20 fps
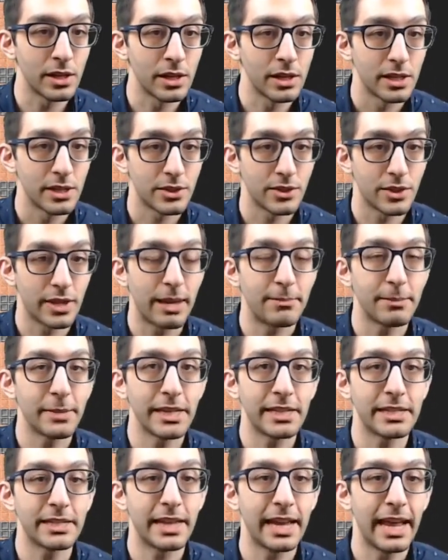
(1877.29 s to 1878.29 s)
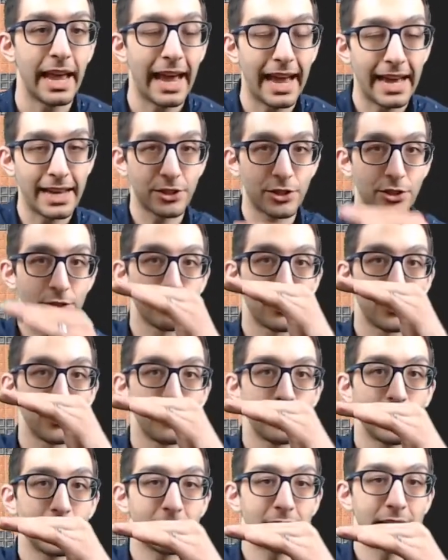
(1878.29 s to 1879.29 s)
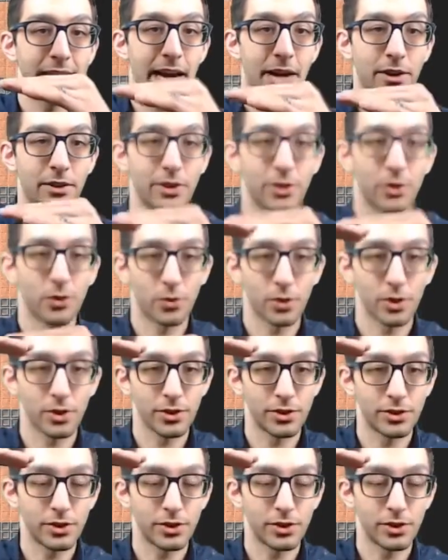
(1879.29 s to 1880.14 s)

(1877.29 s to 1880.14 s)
So that means that as you're moving down in the world,